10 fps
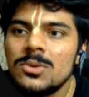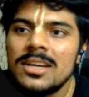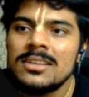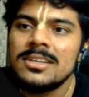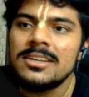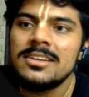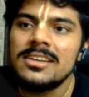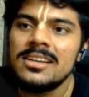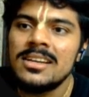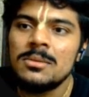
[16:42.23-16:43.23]
set to
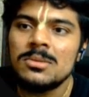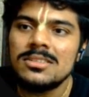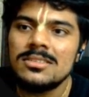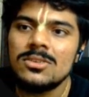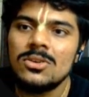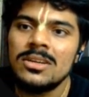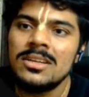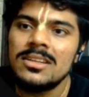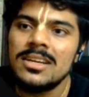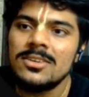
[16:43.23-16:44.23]
set any labels
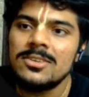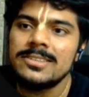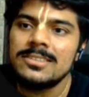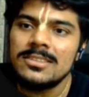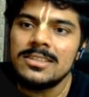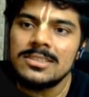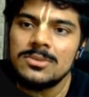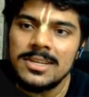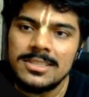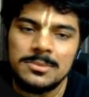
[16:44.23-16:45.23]
or either annotations.
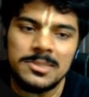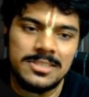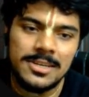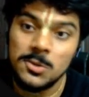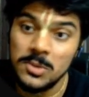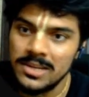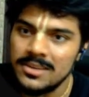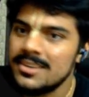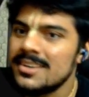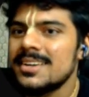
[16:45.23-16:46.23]
That's why it's been set
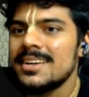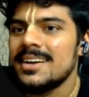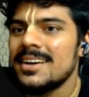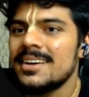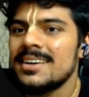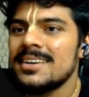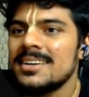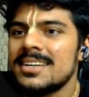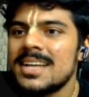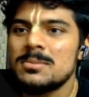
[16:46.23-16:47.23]
to none.
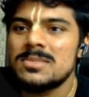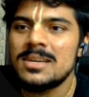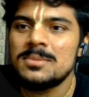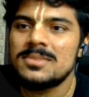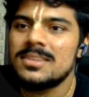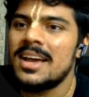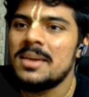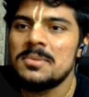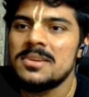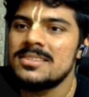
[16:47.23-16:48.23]

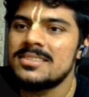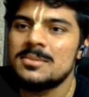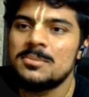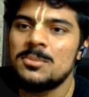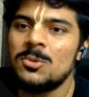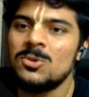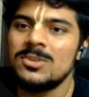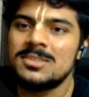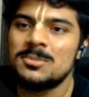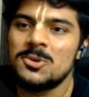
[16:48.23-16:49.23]
Timestamps, IPs,
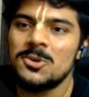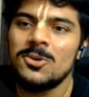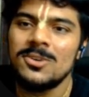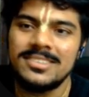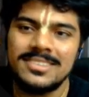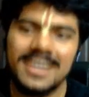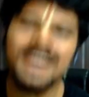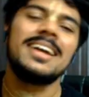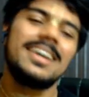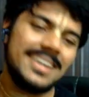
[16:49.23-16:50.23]
ports,
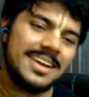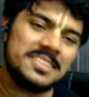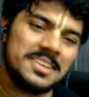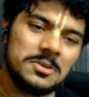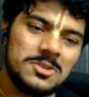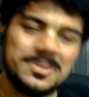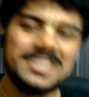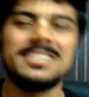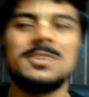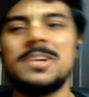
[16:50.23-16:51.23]
protocols, everything
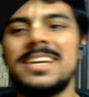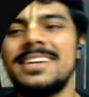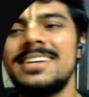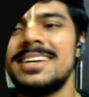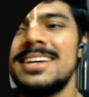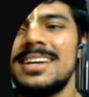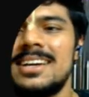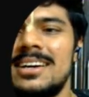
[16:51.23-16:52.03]
was mentioned over here.